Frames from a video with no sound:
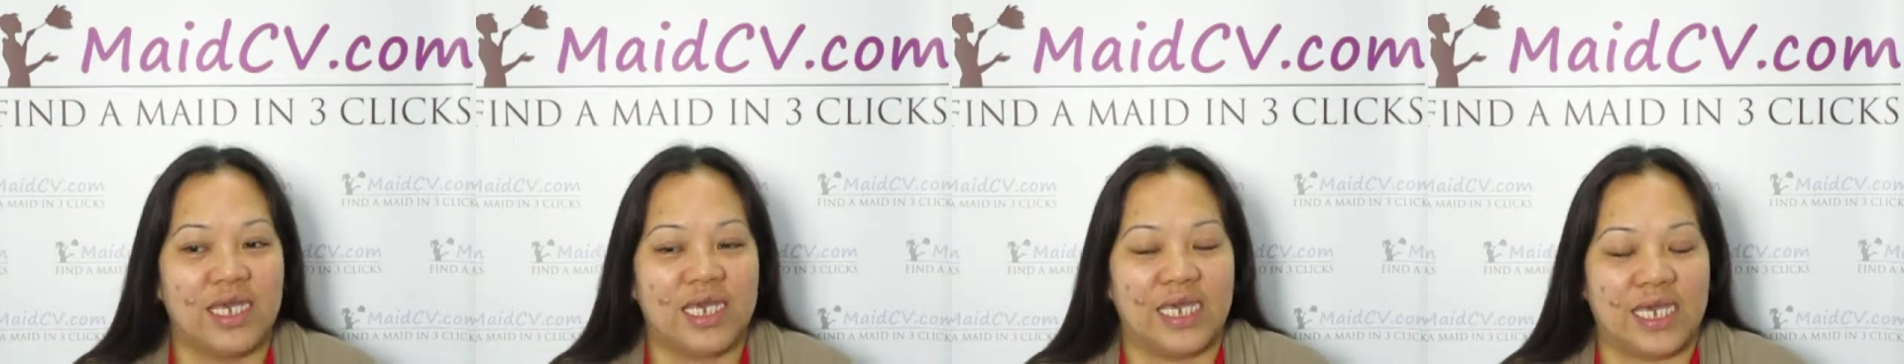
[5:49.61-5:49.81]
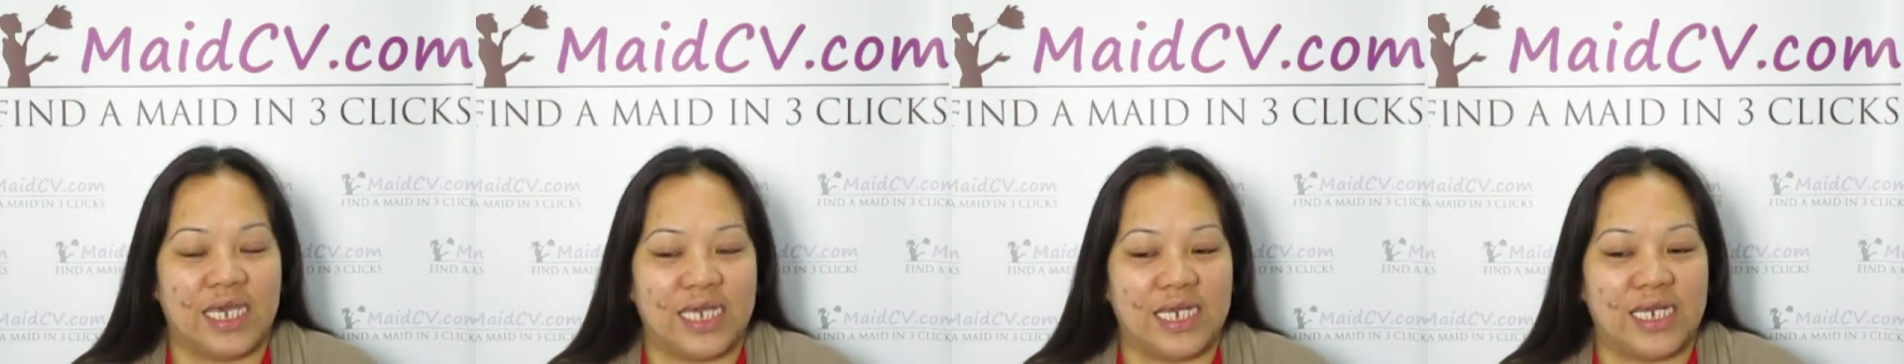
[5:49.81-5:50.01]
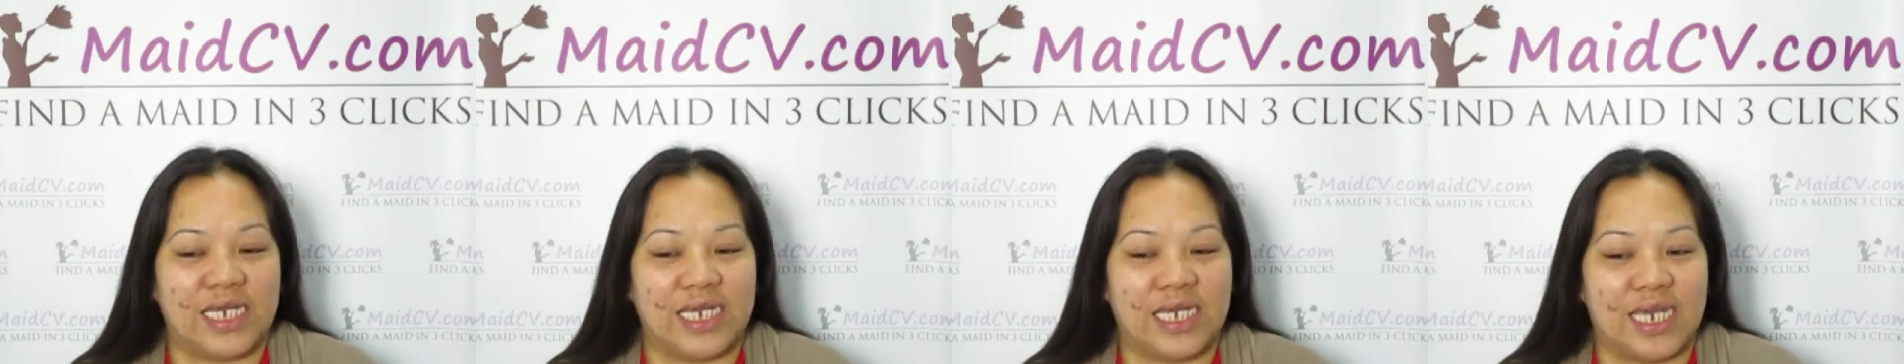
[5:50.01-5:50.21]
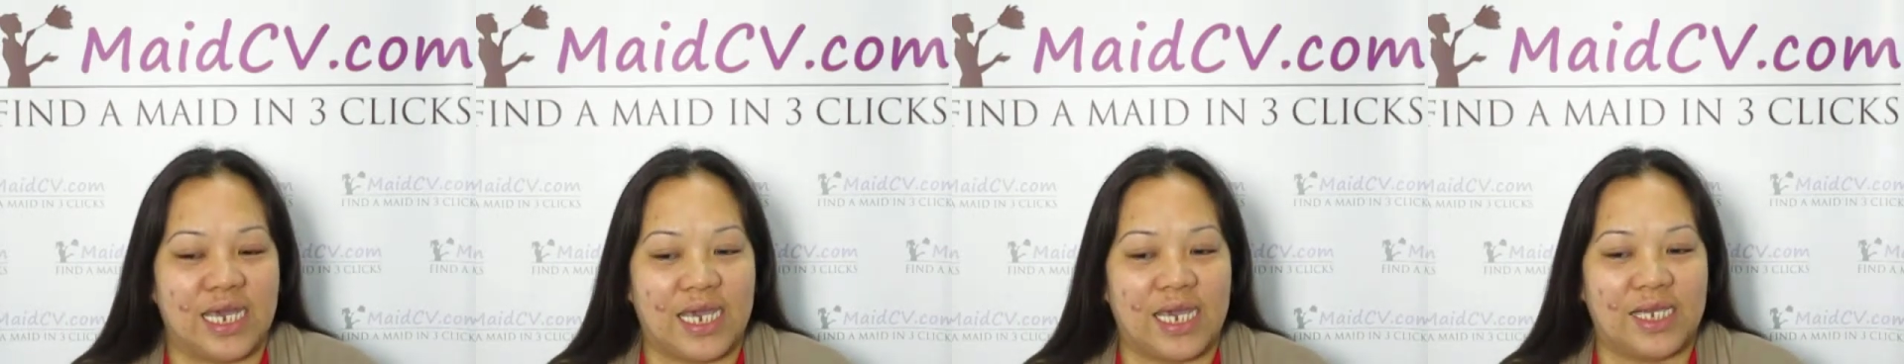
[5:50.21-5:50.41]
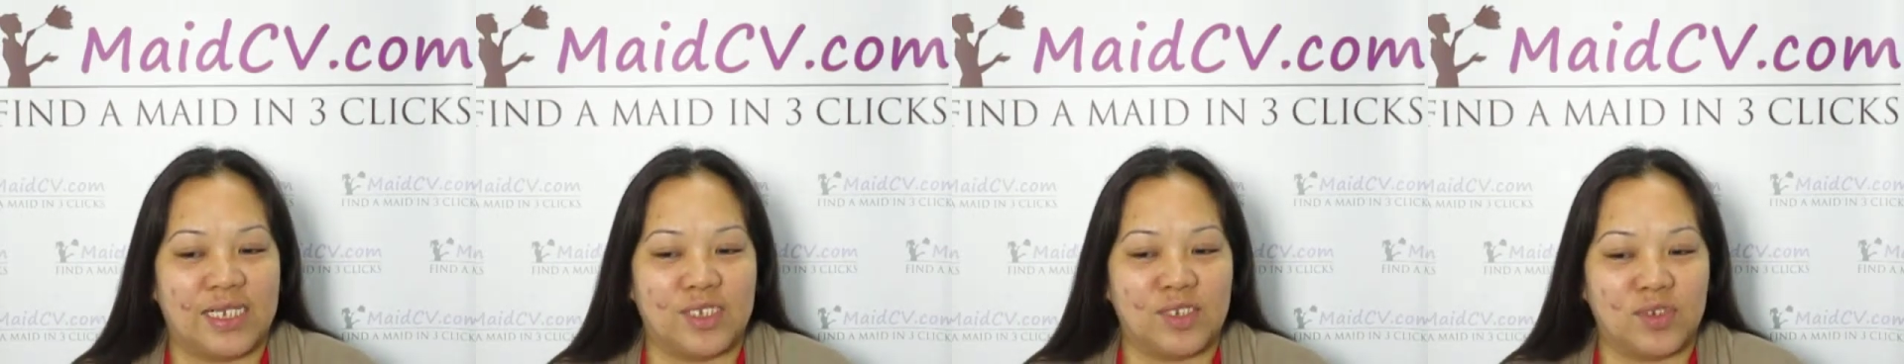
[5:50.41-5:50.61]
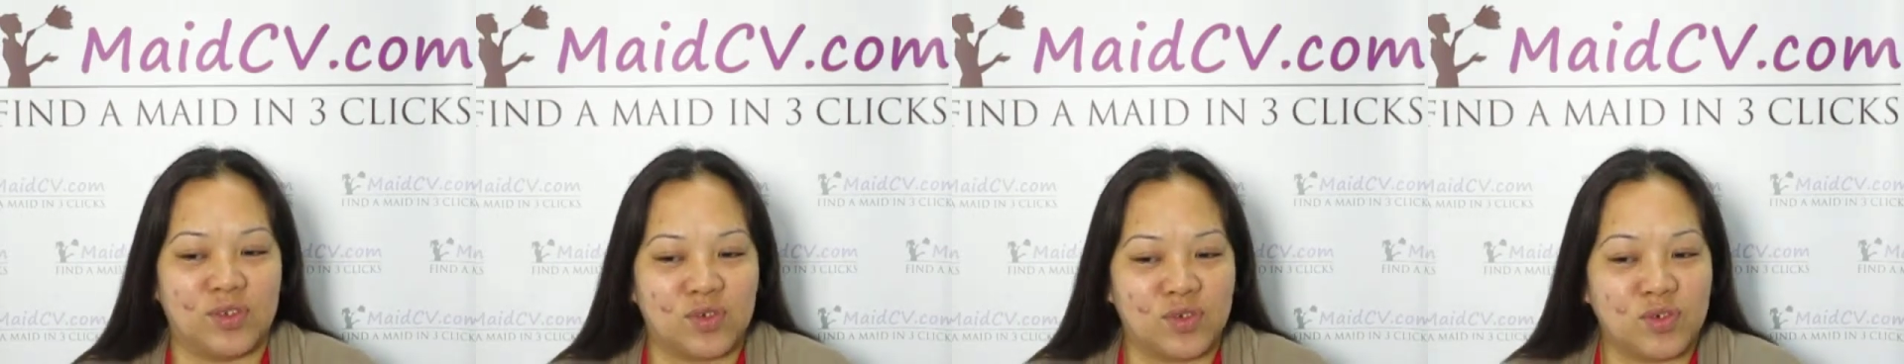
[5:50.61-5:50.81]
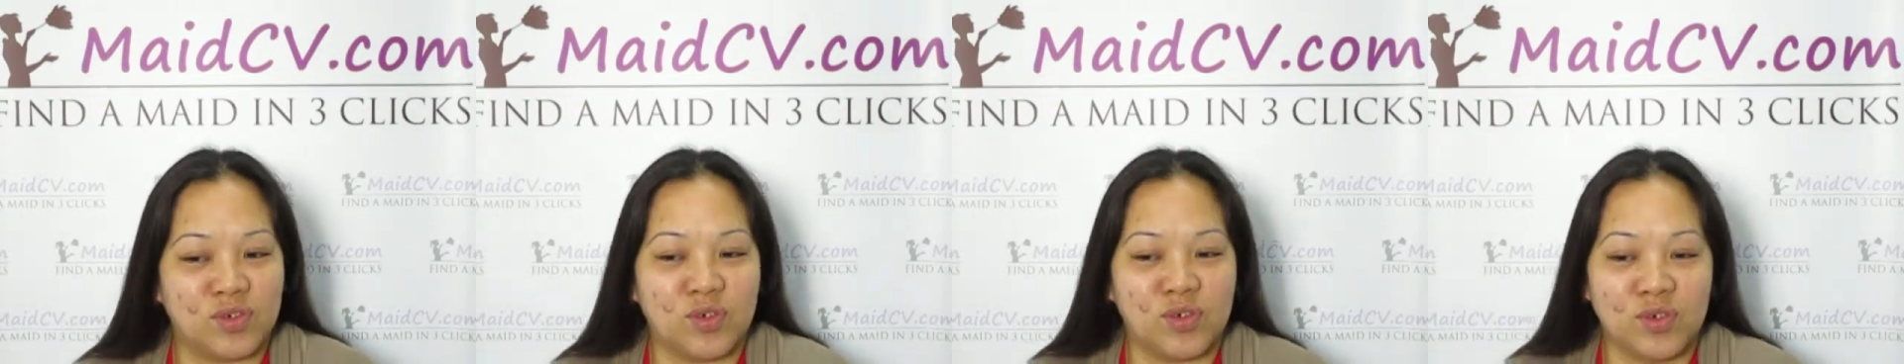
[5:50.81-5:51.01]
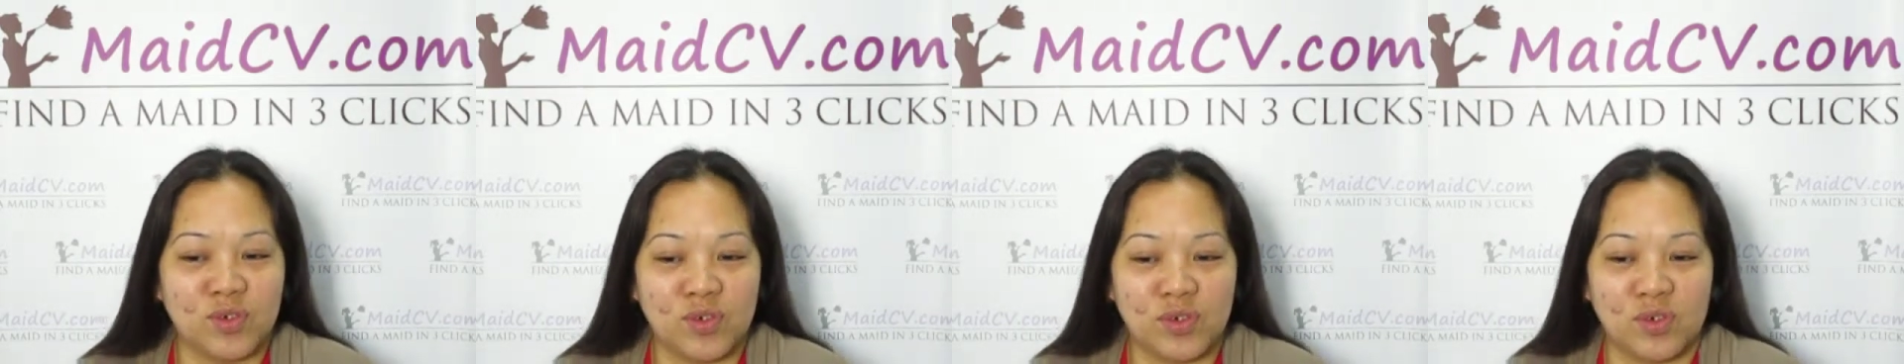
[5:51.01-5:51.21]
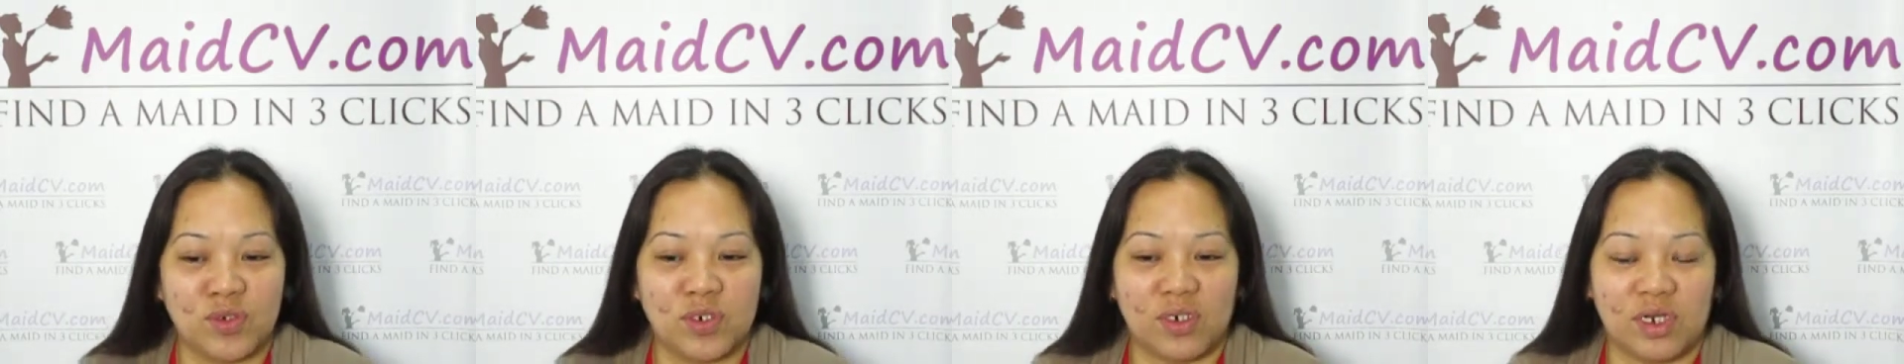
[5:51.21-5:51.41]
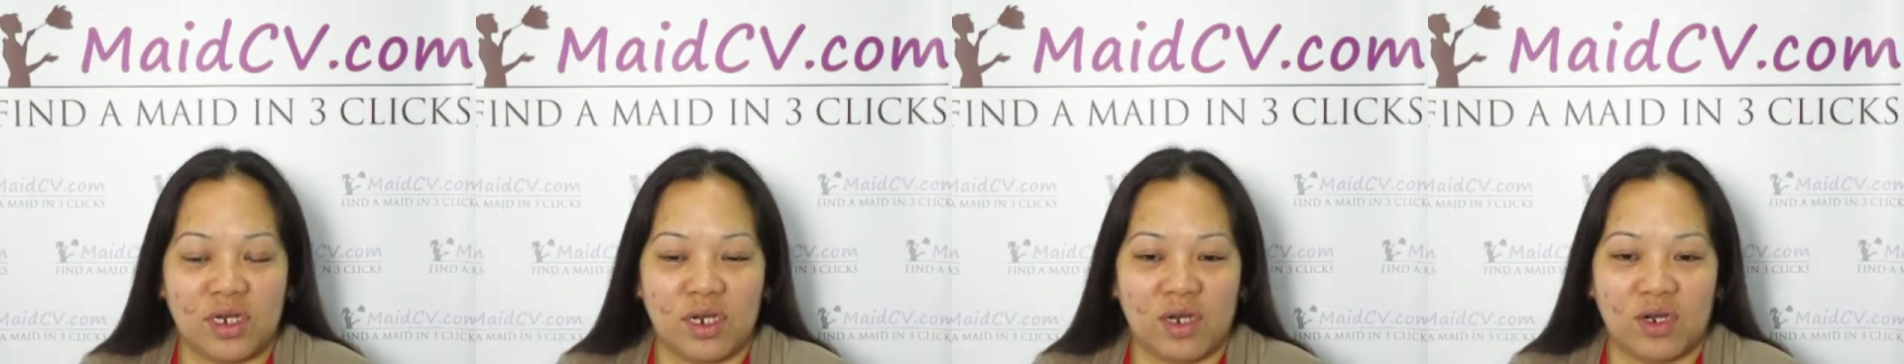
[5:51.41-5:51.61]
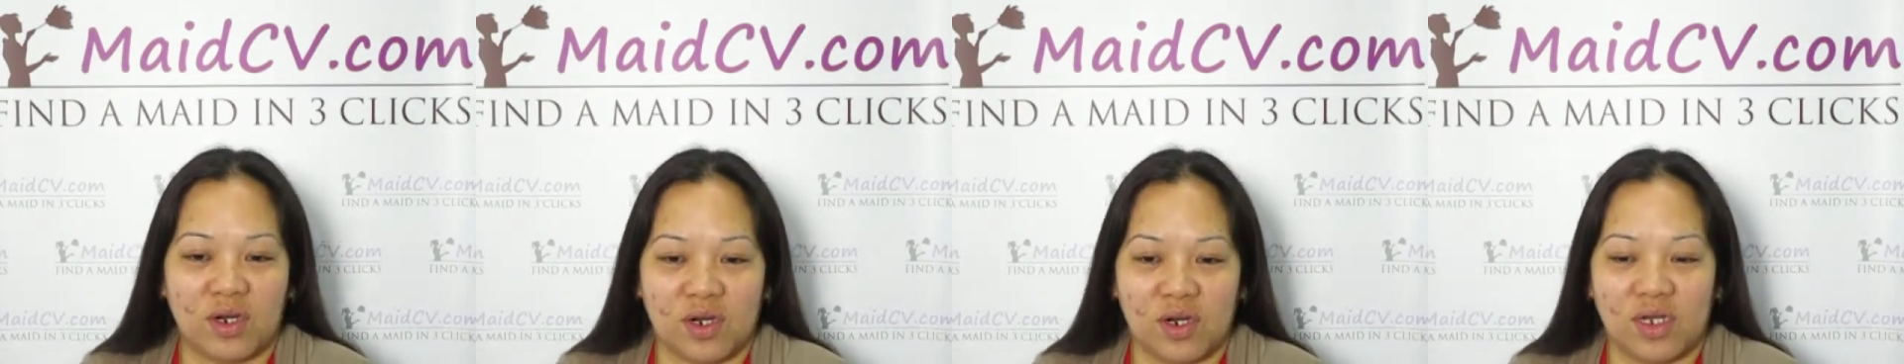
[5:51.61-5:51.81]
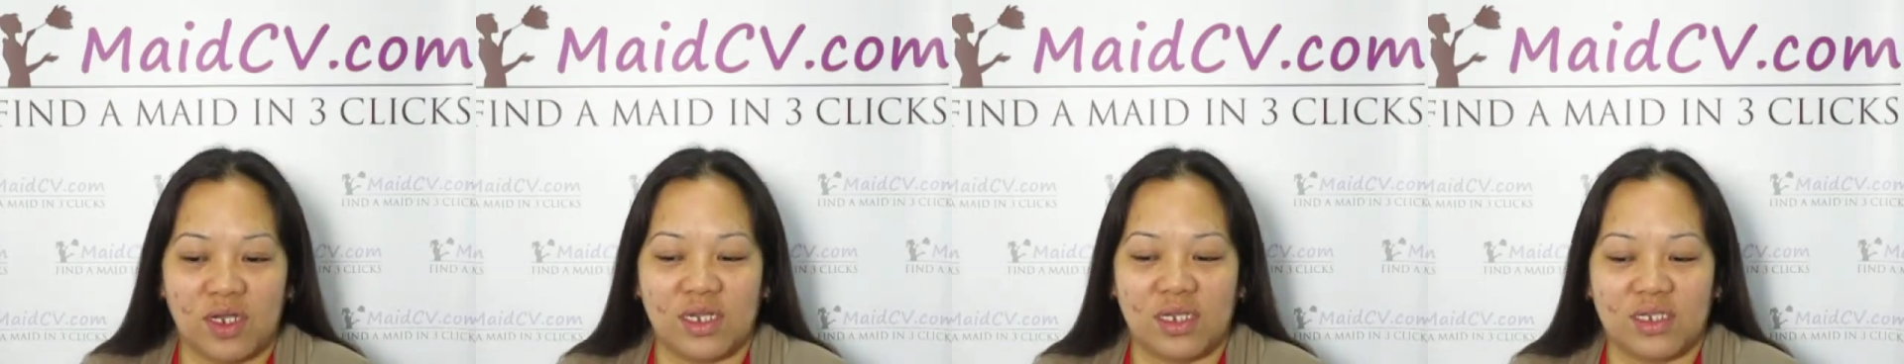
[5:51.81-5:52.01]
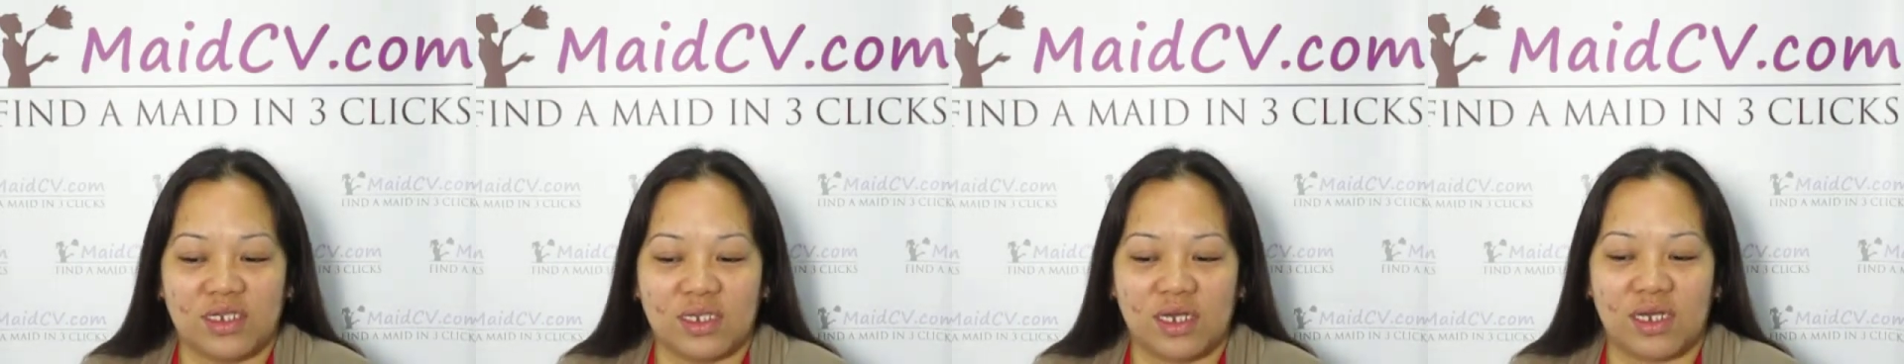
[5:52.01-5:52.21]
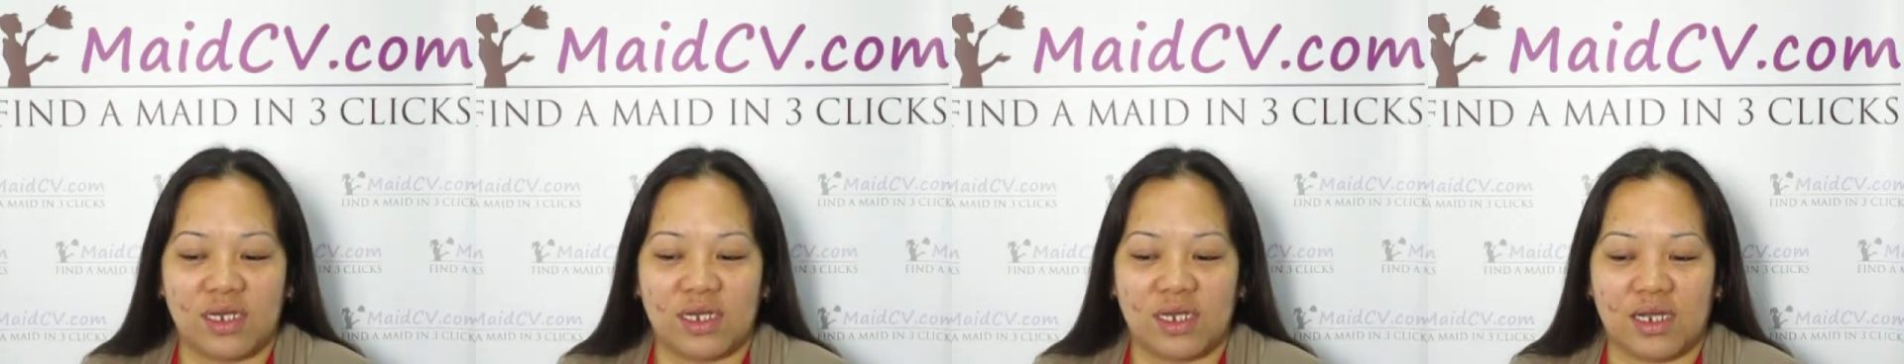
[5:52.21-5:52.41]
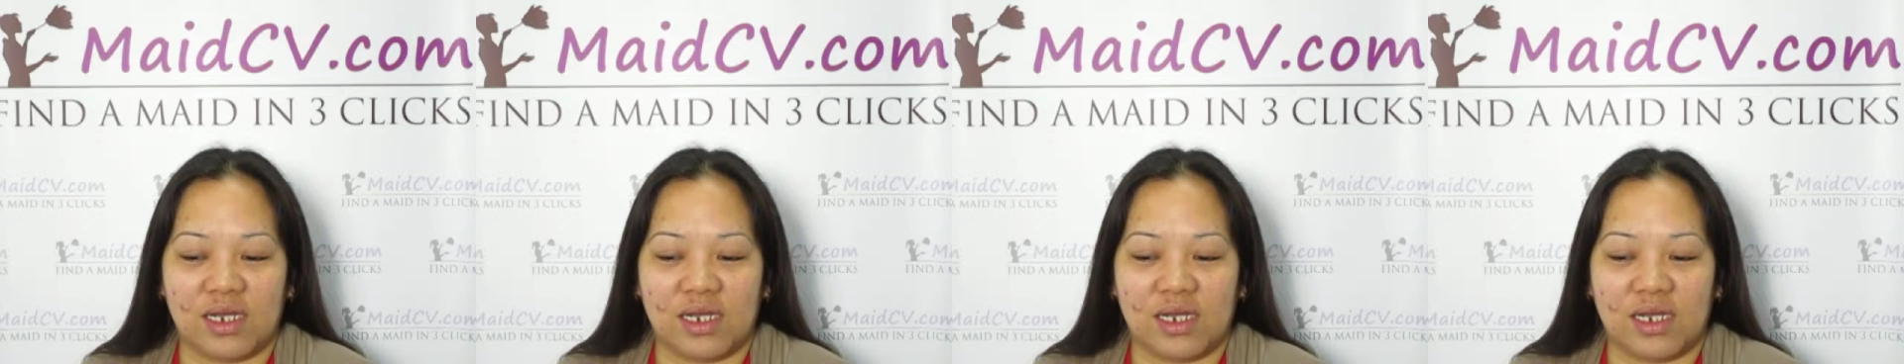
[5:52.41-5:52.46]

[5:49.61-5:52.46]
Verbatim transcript: Mm-hmm. And I'll do all the